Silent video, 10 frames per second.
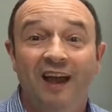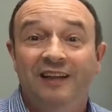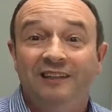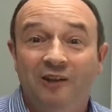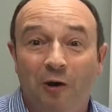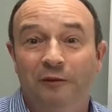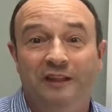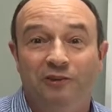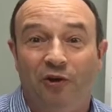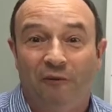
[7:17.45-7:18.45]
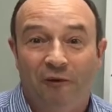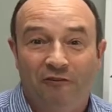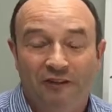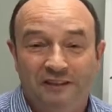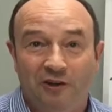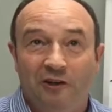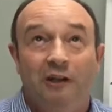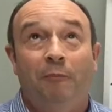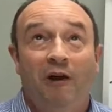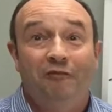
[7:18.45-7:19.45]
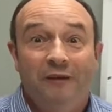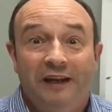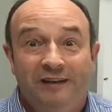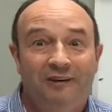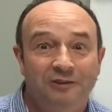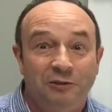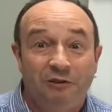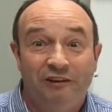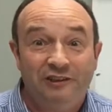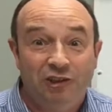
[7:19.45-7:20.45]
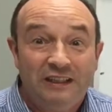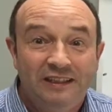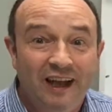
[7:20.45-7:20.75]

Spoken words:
Nobody could draw a perfect circle apart from Leonardo da Vinci.